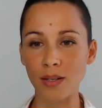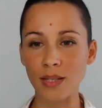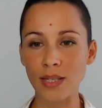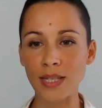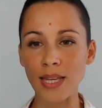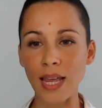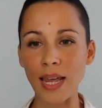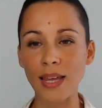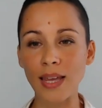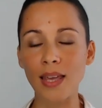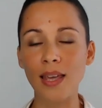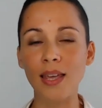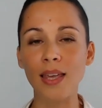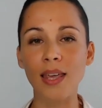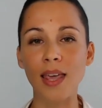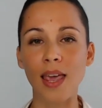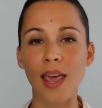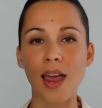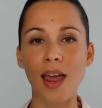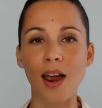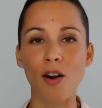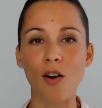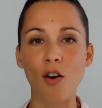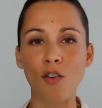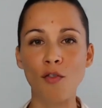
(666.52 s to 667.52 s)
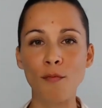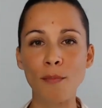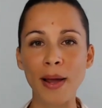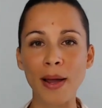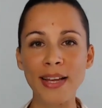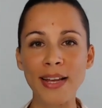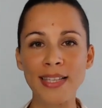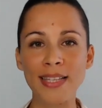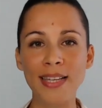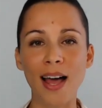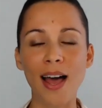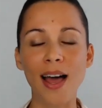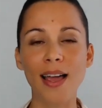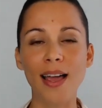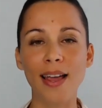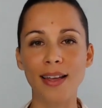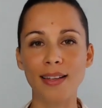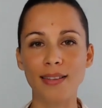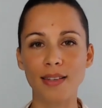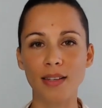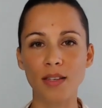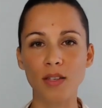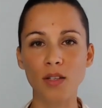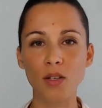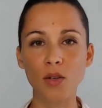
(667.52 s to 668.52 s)
taking care of my
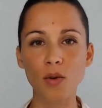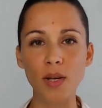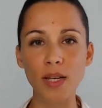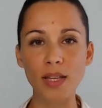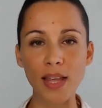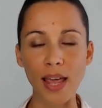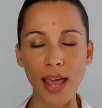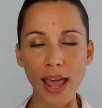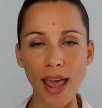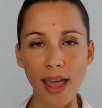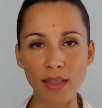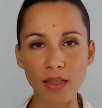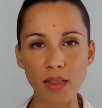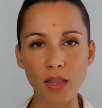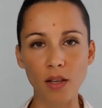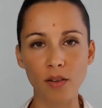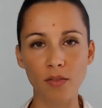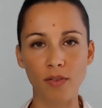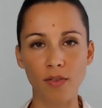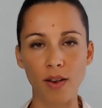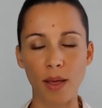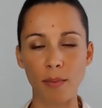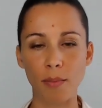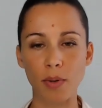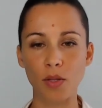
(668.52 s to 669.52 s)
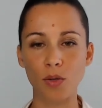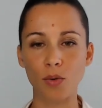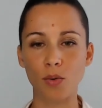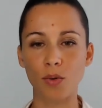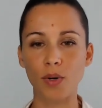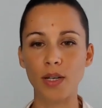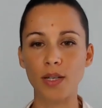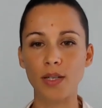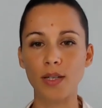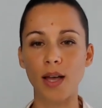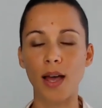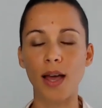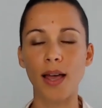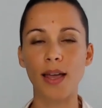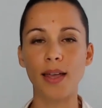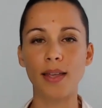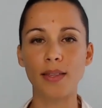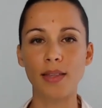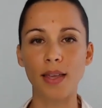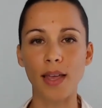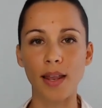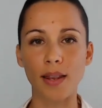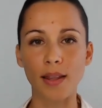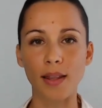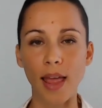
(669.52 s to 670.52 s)
diet and doing the anti-inflammatory
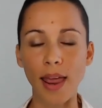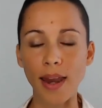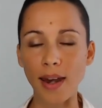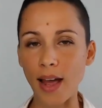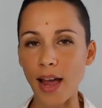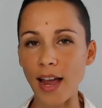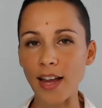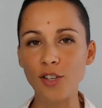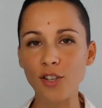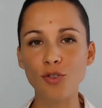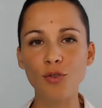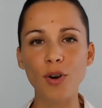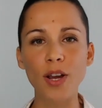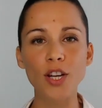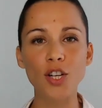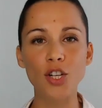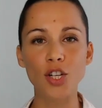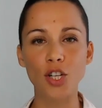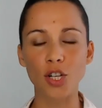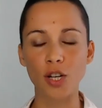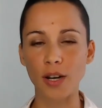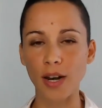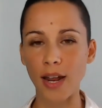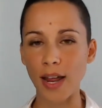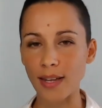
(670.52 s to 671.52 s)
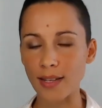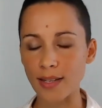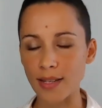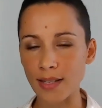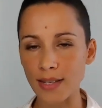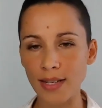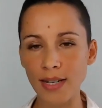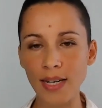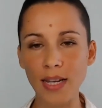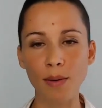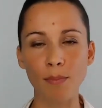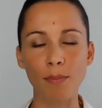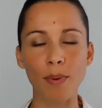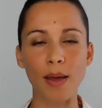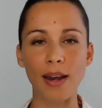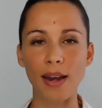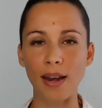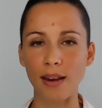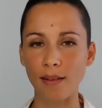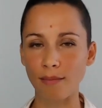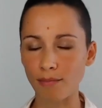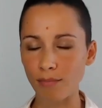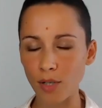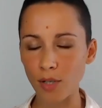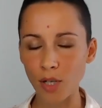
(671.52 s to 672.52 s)
diet and hydration and sleep
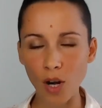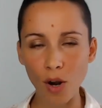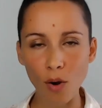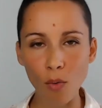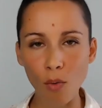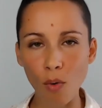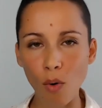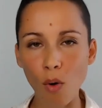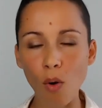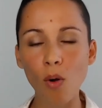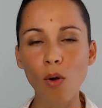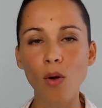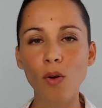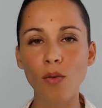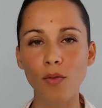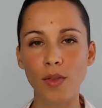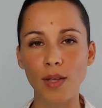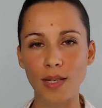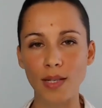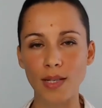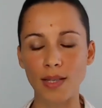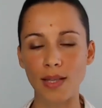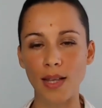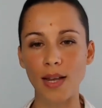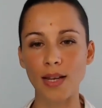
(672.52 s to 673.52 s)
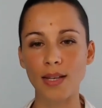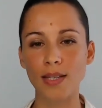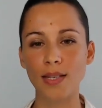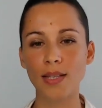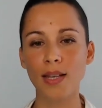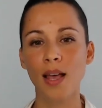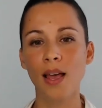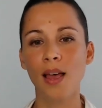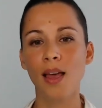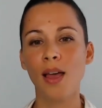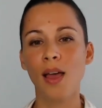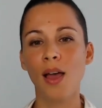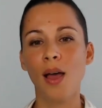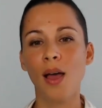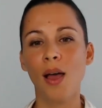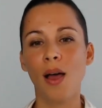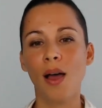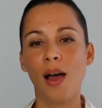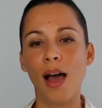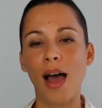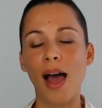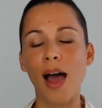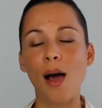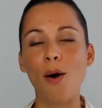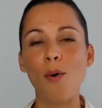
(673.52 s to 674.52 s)
and, all of these things.
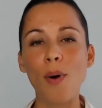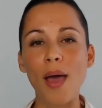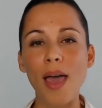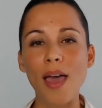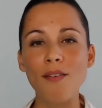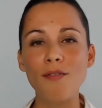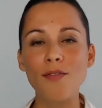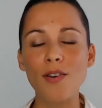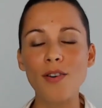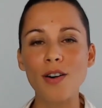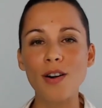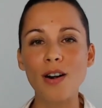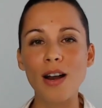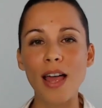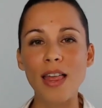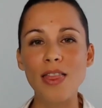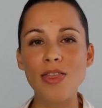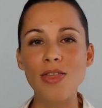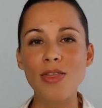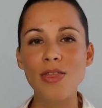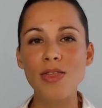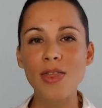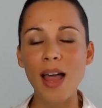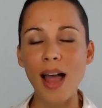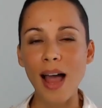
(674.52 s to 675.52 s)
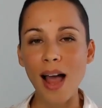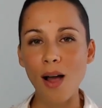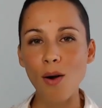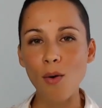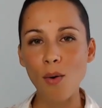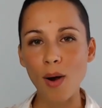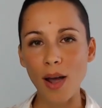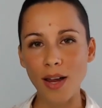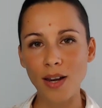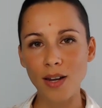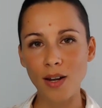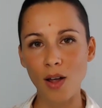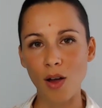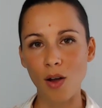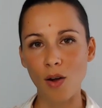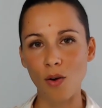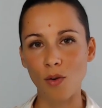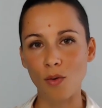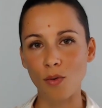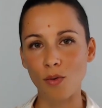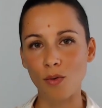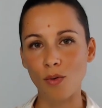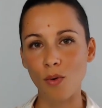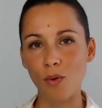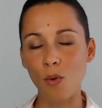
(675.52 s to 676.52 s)
However, now I
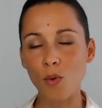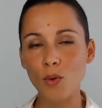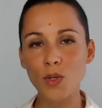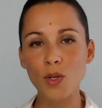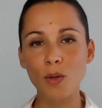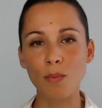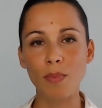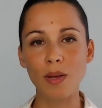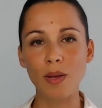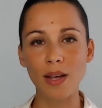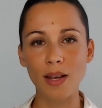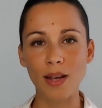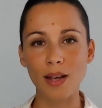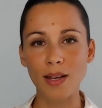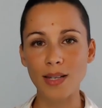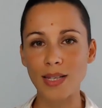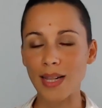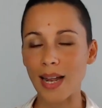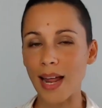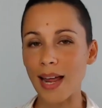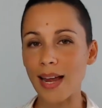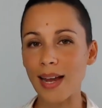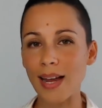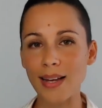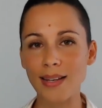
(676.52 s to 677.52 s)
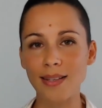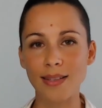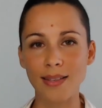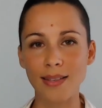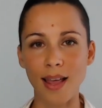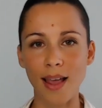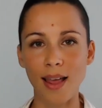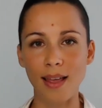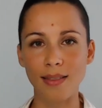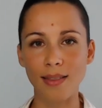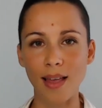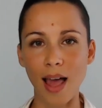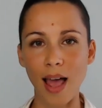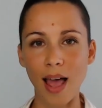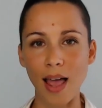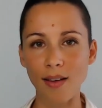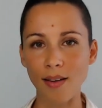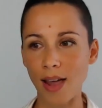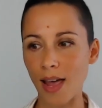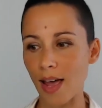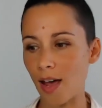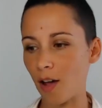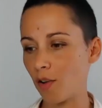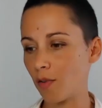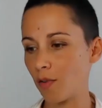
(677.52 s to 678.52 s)
know, also because, like I said, I
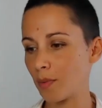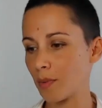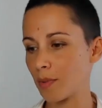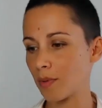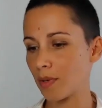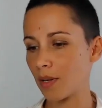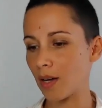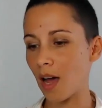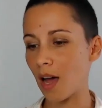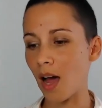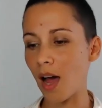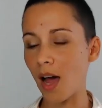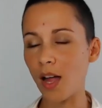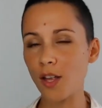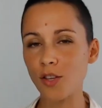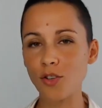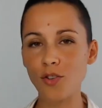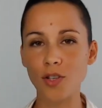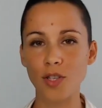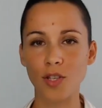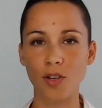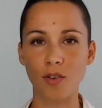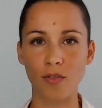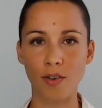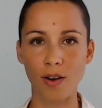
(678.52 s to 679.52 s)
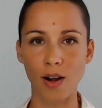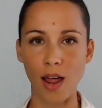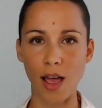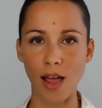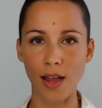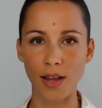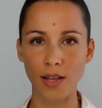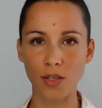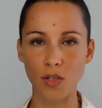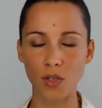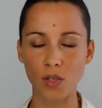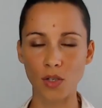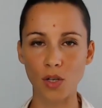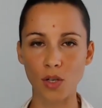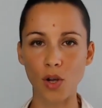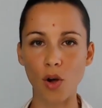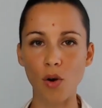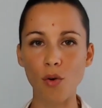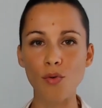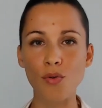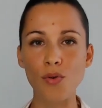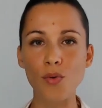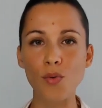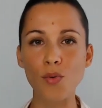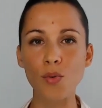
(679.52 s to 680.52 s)
helped hundreds of clients
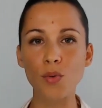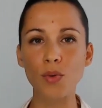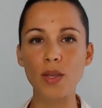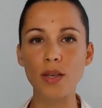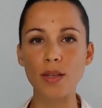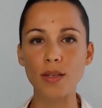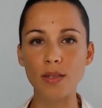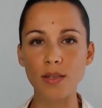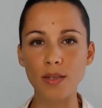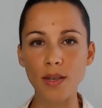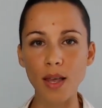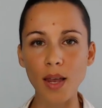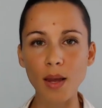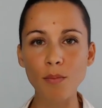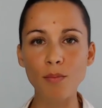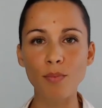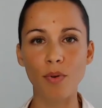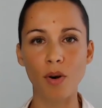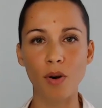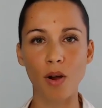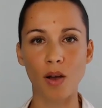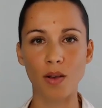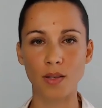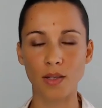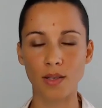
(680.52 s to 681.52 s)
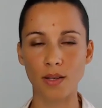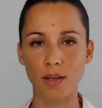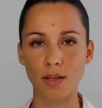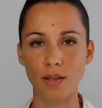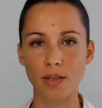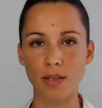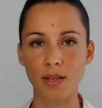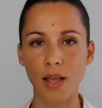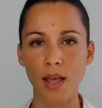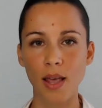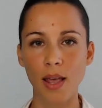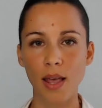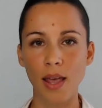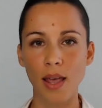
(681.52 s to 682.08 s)
go through the same process.